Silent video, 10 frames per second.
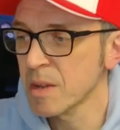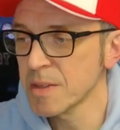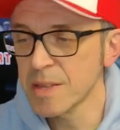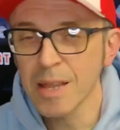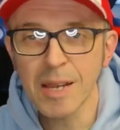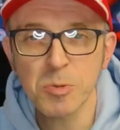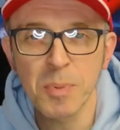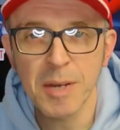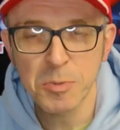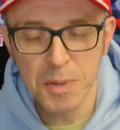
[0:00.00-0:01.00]
and then the last
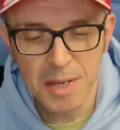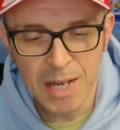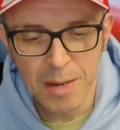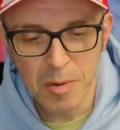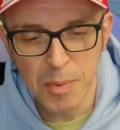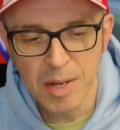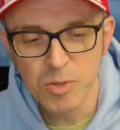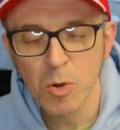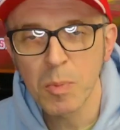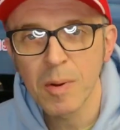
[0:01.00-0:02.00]
PSP game I
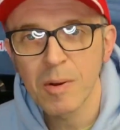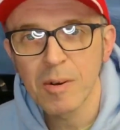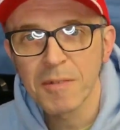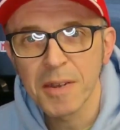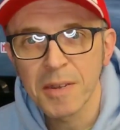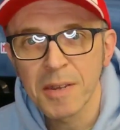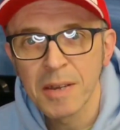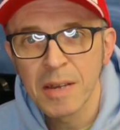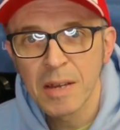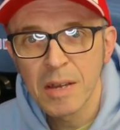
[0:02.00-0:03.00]
picked up off Eddie
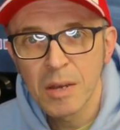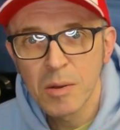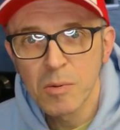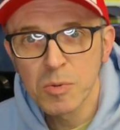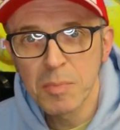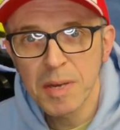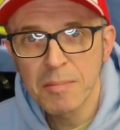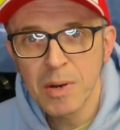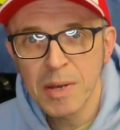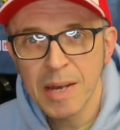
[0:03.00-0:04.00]
was Me
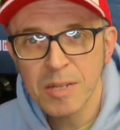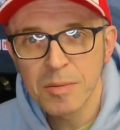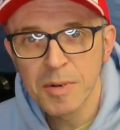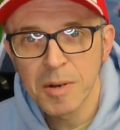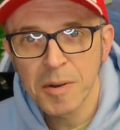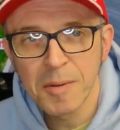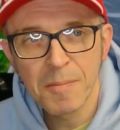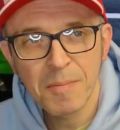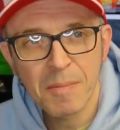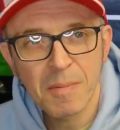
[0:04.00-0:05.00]
and My Katamari.
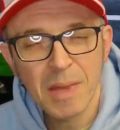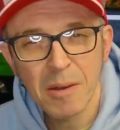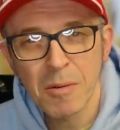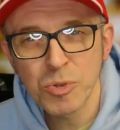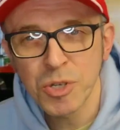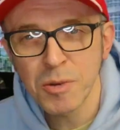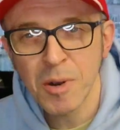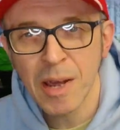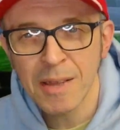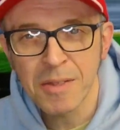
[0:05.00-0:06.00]
Now I'm sure
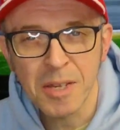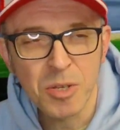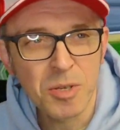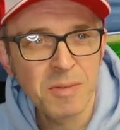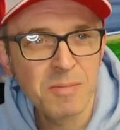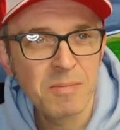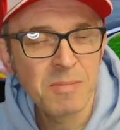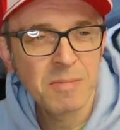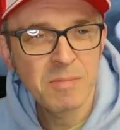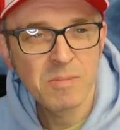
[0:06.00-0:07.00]
I had this
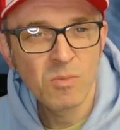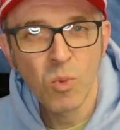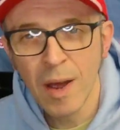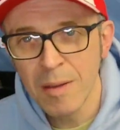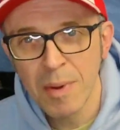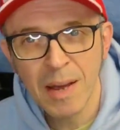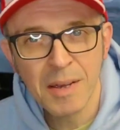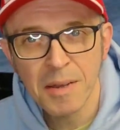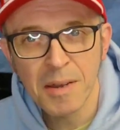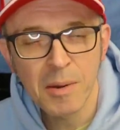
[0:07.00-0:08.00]
way
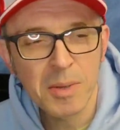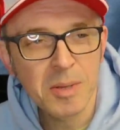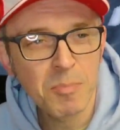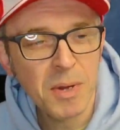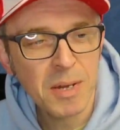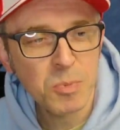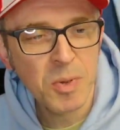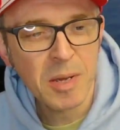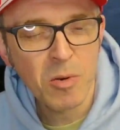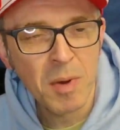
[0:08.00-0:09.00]
back, you know, when the
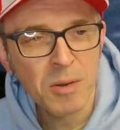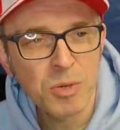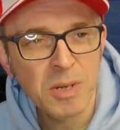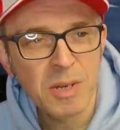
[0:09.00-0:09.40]
PSP come out.